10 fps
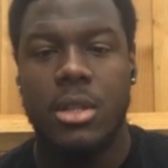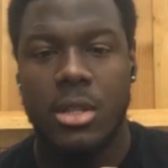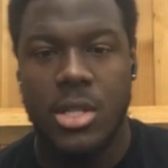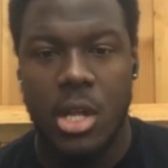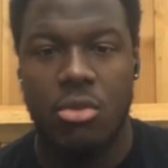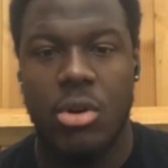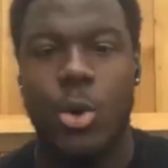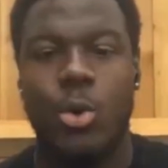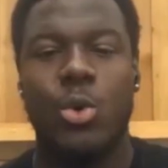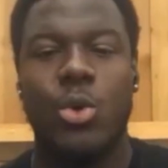to tell
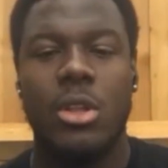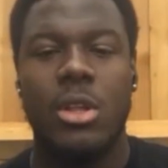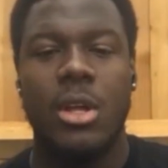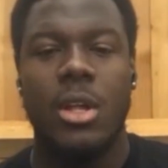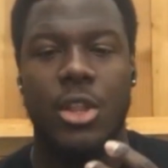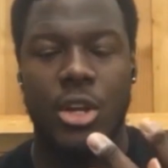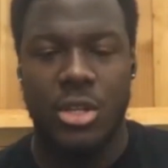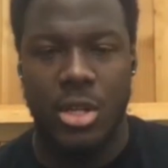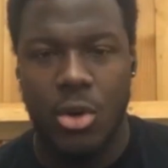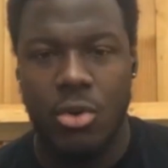Rahul,
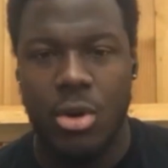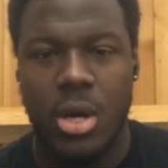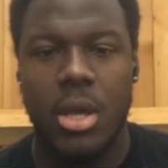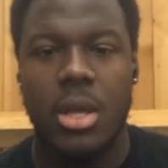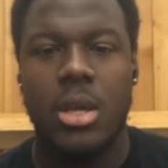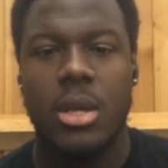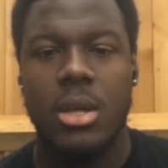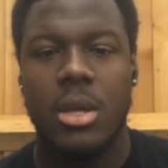there's a young guy,